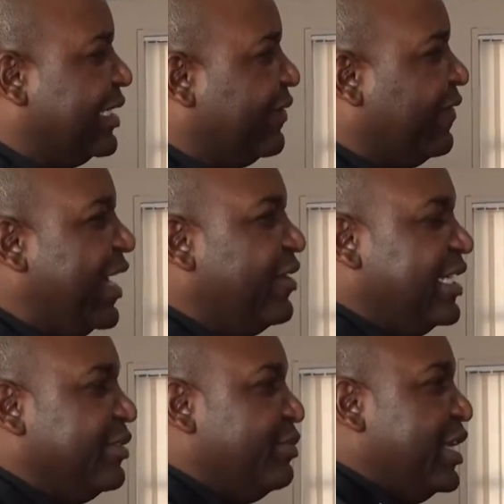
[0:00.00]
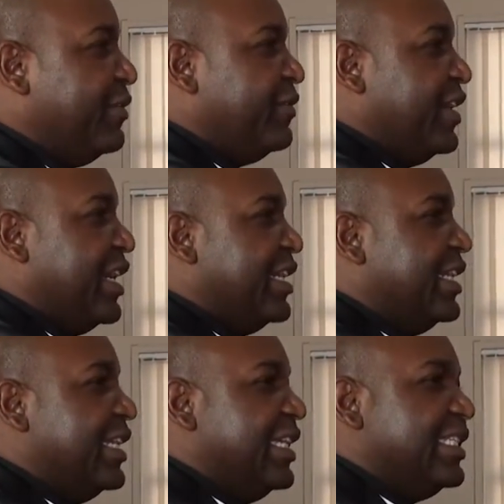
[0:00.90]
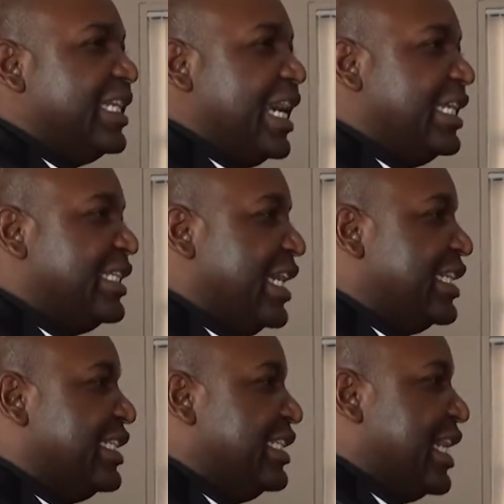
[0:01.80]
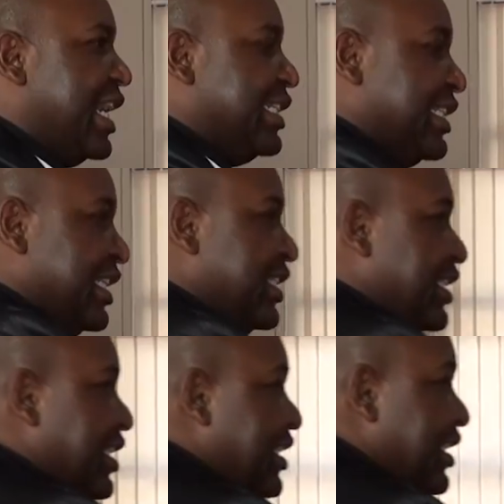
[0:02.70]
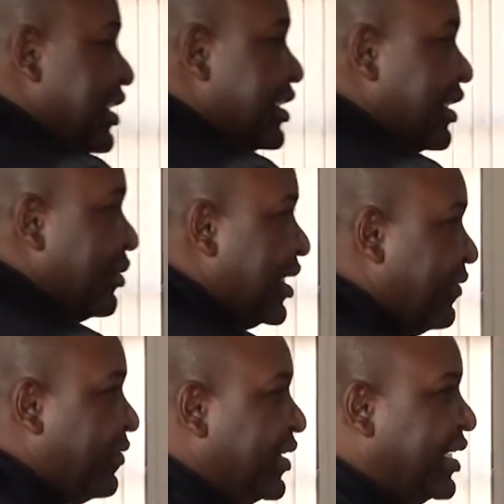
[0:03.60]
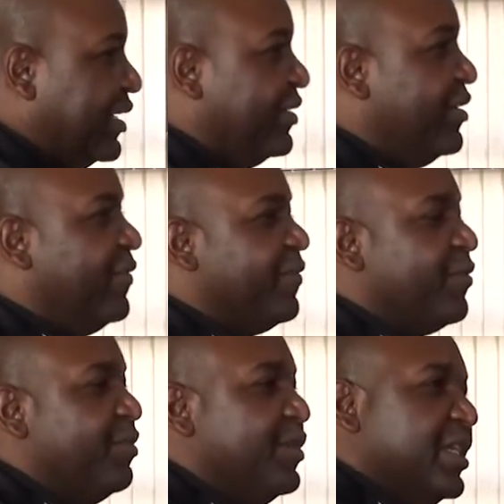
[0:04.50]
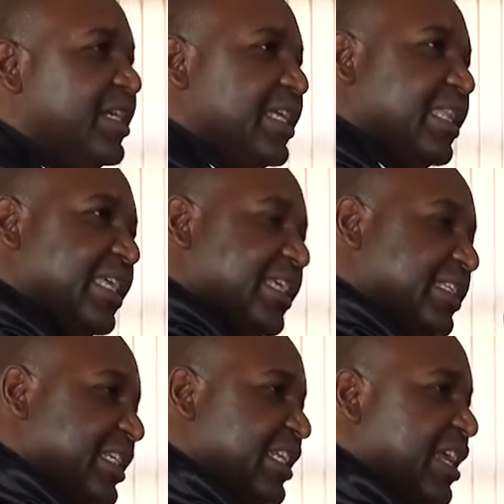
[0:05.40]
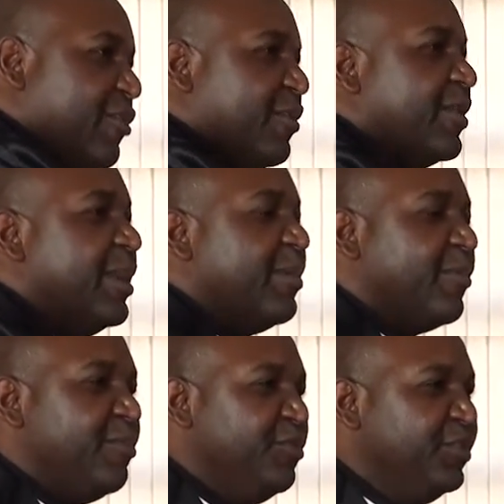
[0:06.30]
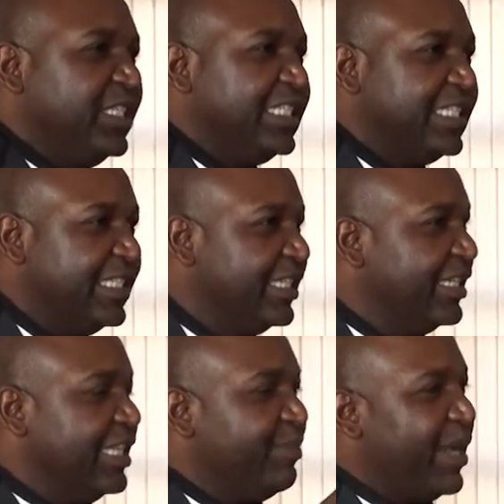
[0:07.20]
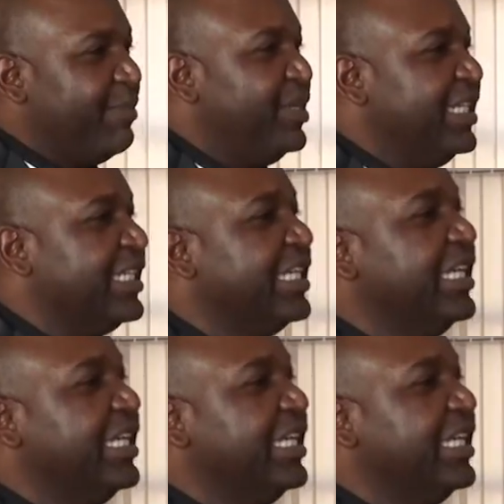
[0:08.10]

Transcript: Violent behavior has attracted attention in South Africa from the general community, the public,